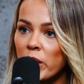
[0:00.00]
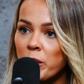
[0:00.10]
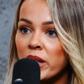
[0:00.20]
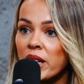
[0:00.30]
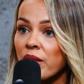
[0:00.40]
We
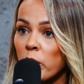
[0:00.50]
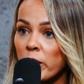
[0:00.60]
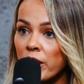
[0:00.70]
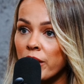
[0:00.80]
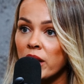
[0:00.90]
believe that
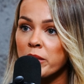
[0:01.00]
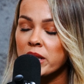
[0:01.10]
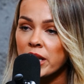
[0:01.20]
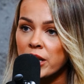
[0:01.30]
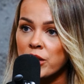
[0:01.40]
we are the
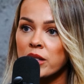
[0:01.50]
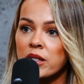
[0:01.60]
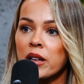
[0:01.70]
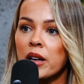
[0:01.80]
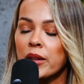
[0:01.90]
limitations
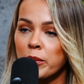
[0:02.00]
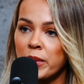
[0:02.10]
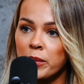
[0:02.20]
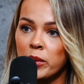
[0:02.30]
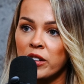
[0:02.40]
that other
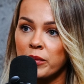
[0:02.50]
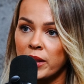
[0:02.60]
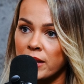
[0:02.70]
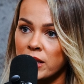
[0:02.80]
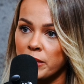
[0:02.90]
people have
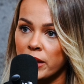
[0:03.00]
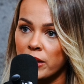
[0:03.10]
placed upon